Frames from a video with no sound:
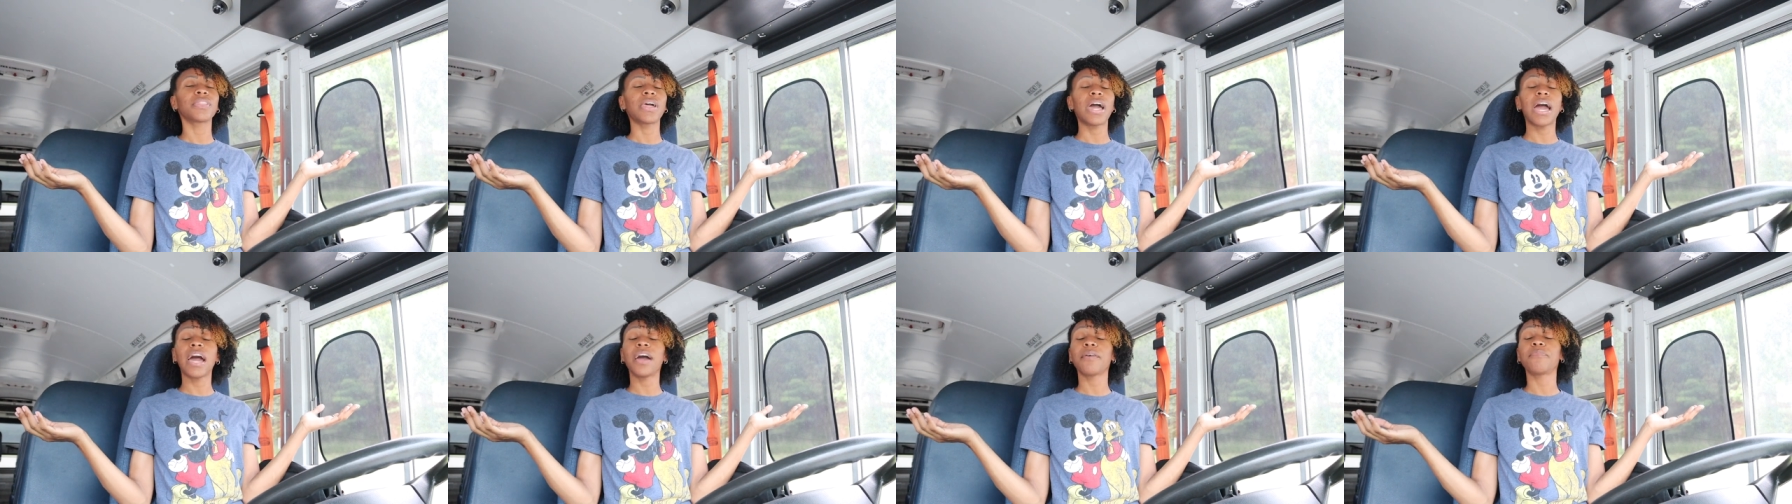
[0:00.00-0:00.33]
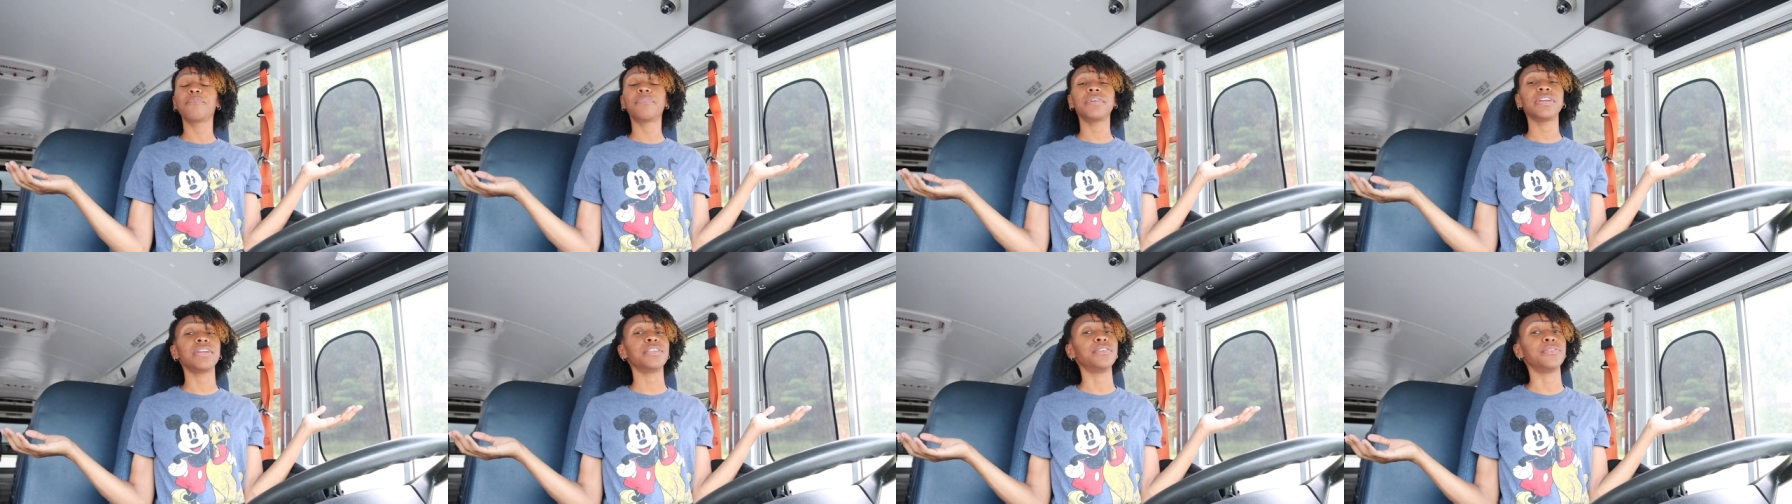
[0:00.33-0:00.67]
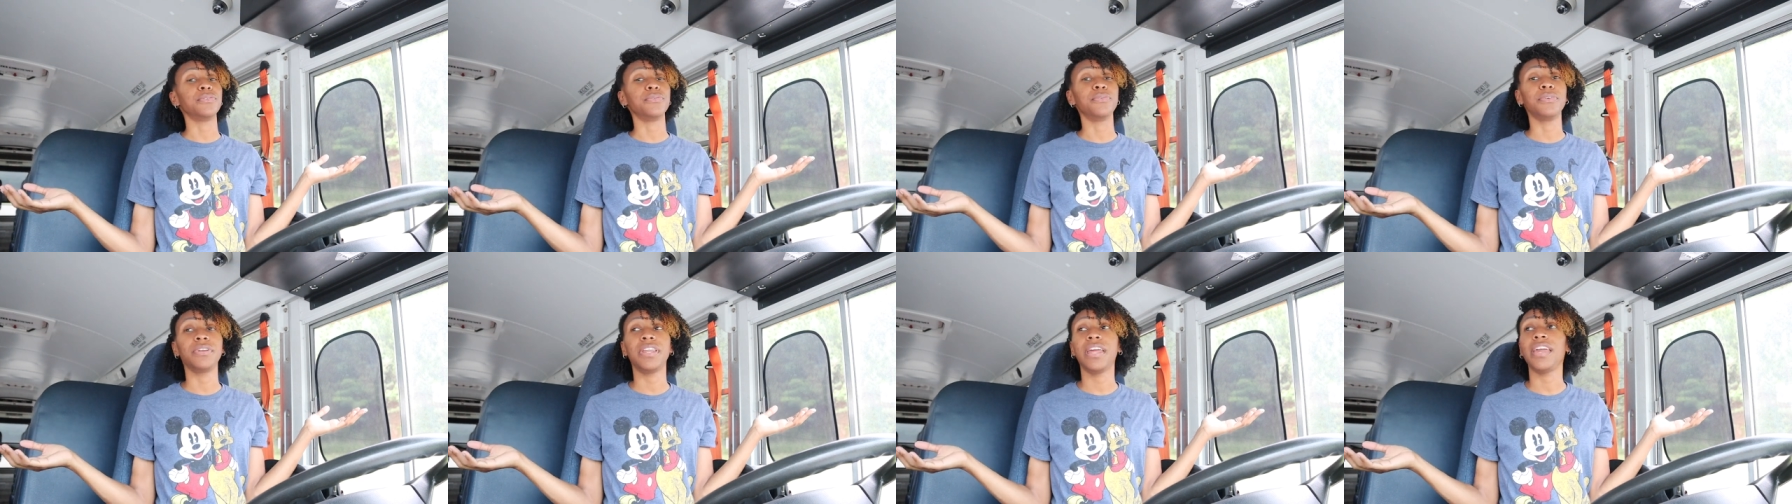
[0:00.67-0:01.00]
I've been
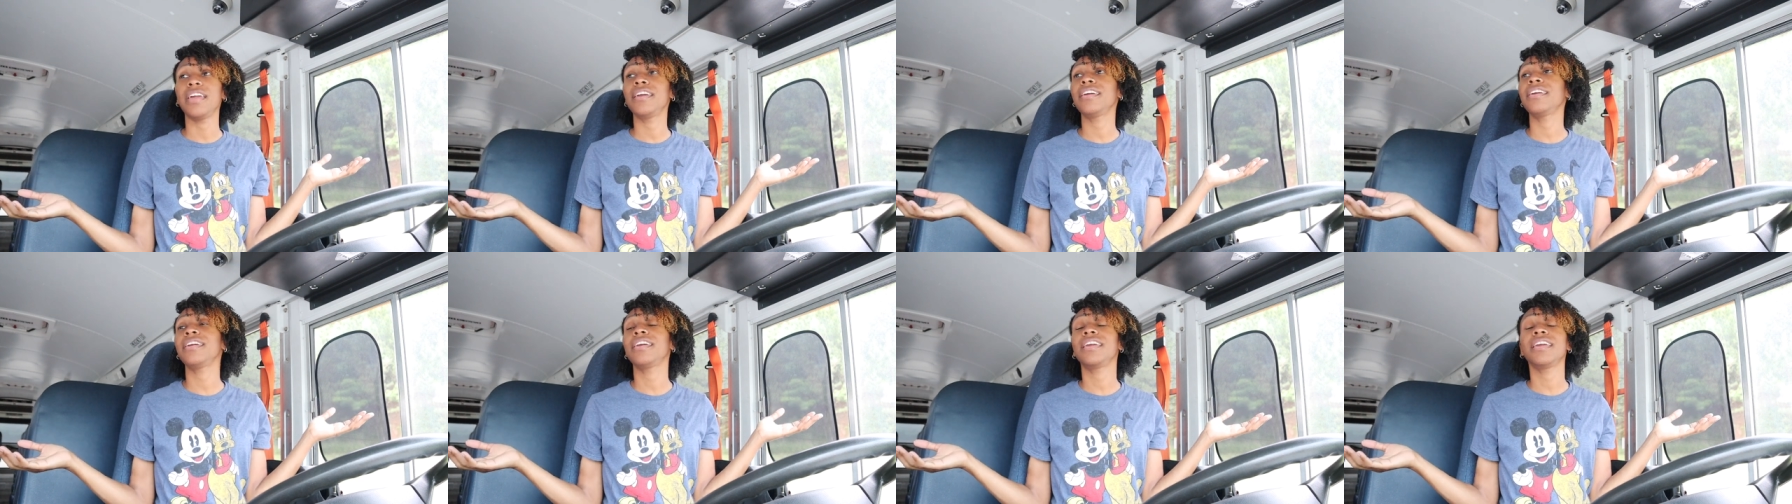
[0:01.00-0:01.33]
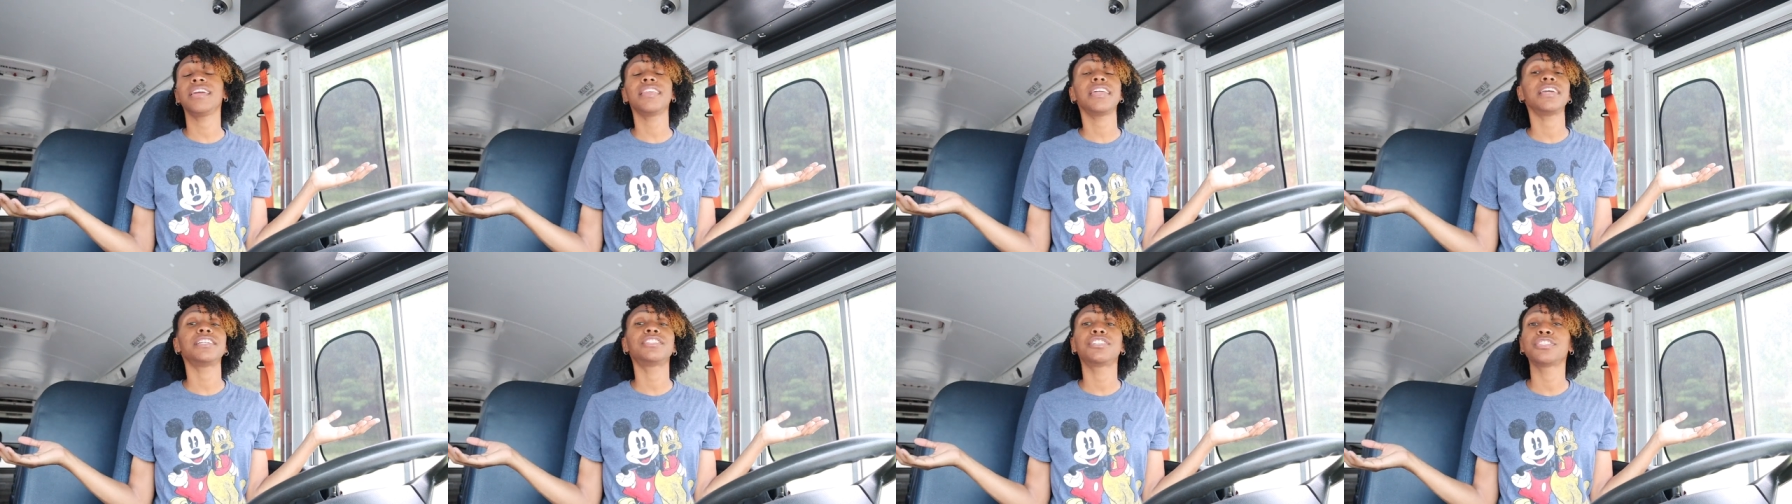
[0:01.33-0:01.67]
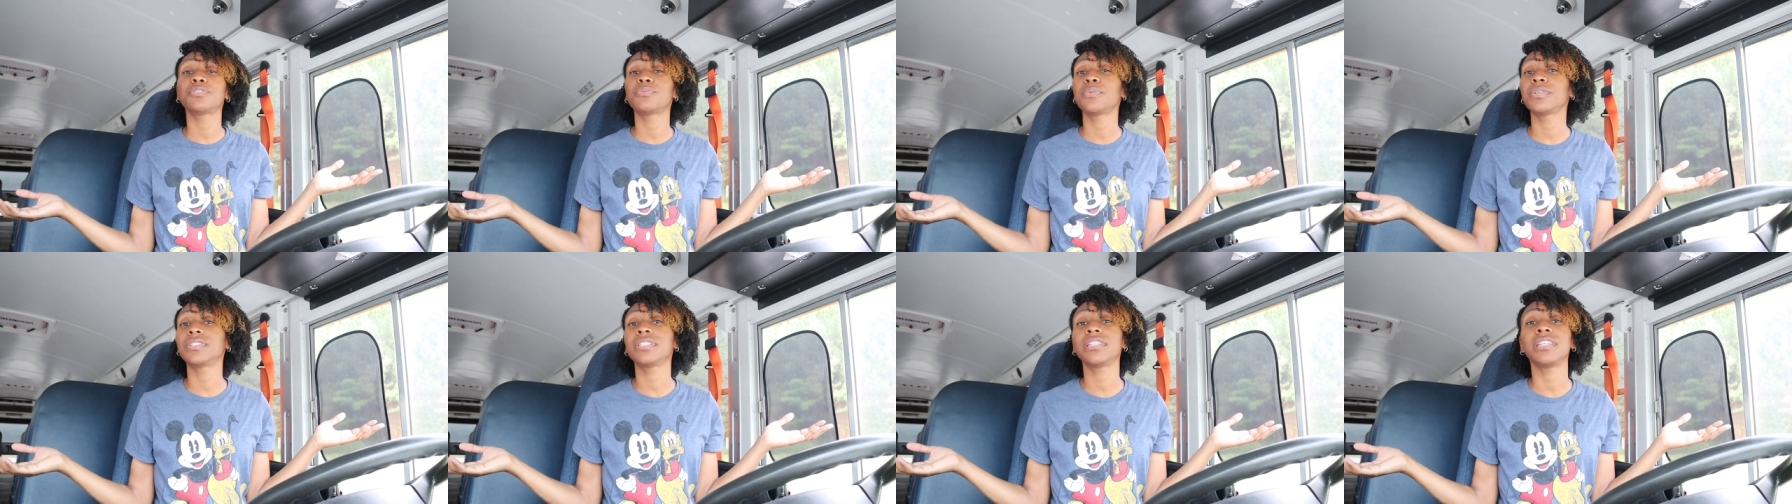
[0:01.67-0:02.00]
doing that and they
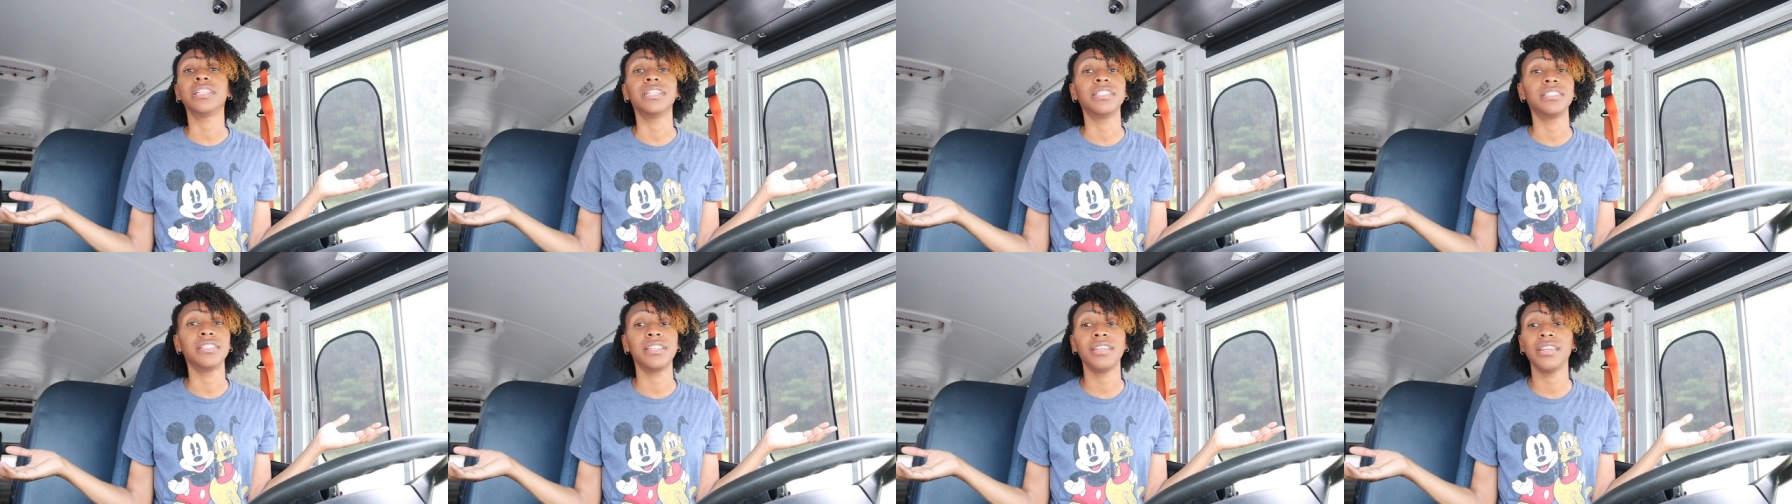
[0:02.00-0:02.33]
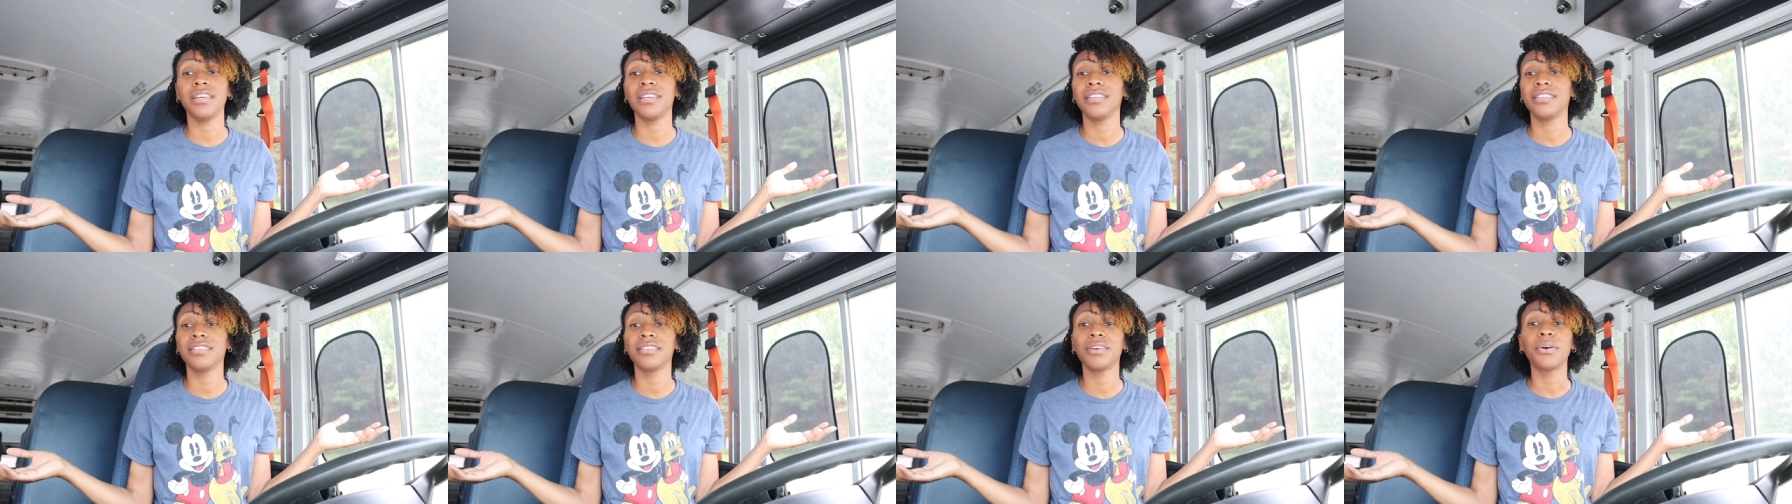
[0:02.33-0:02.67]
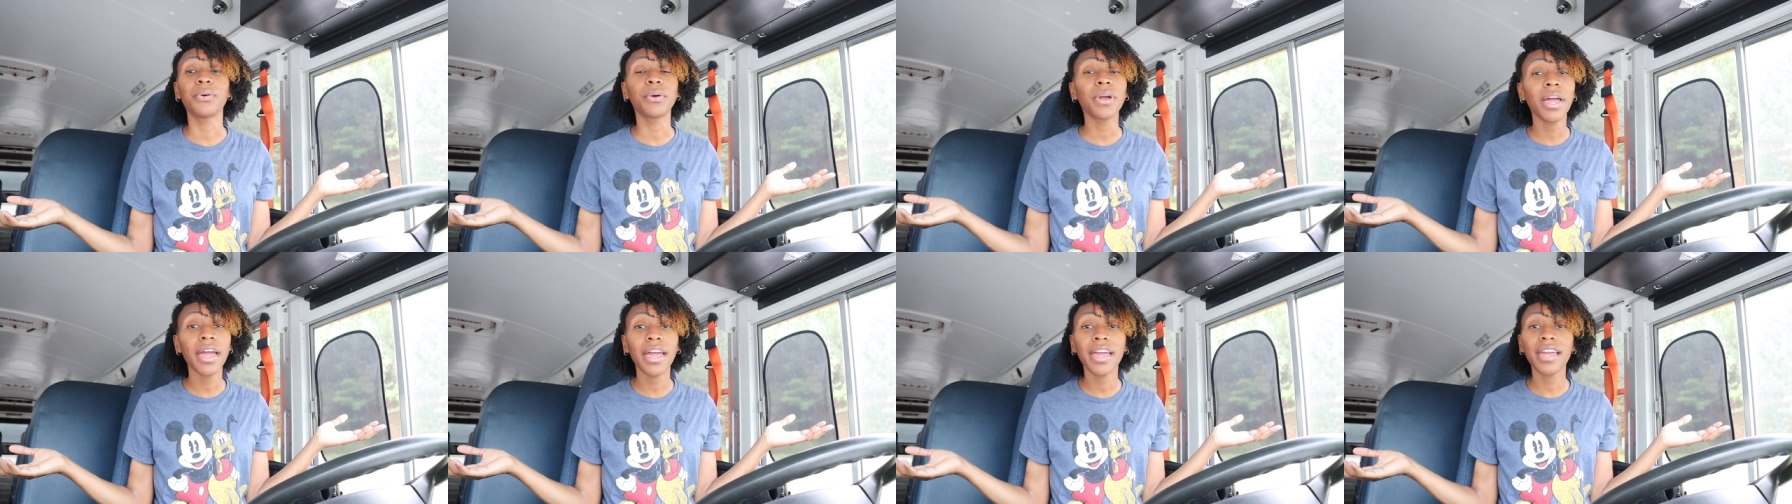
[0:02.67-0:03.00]
just wasn't listening
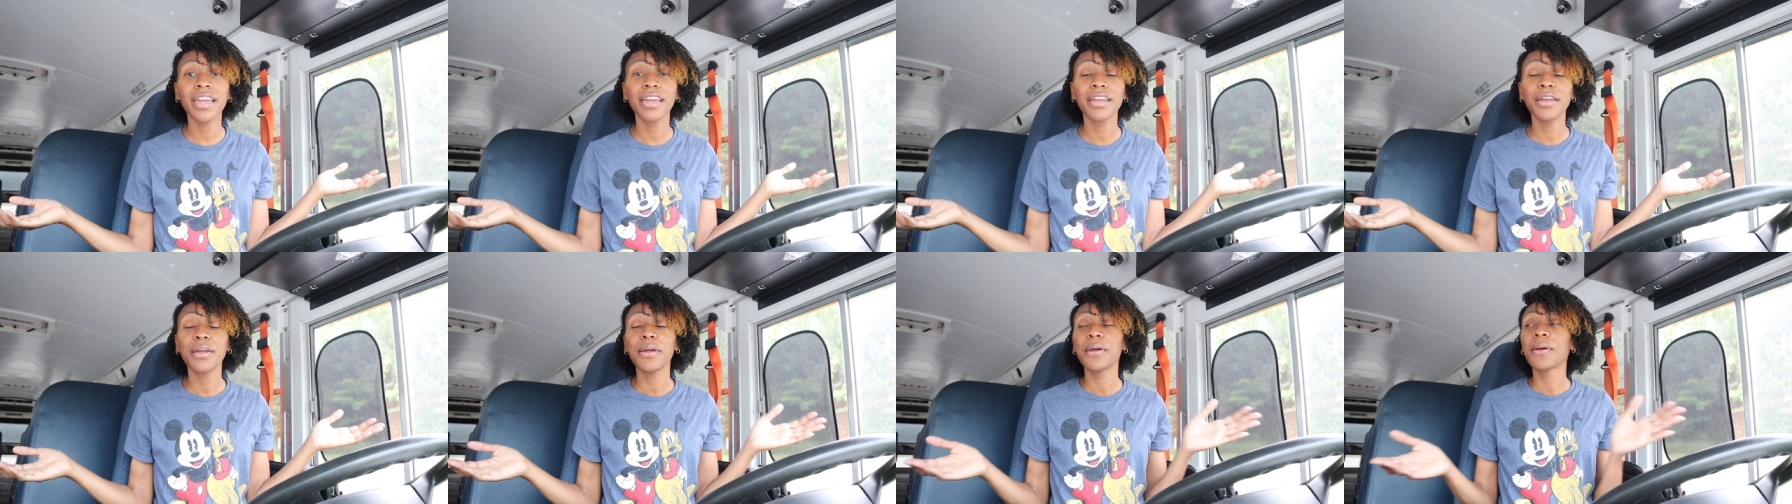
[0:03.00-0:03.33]
okay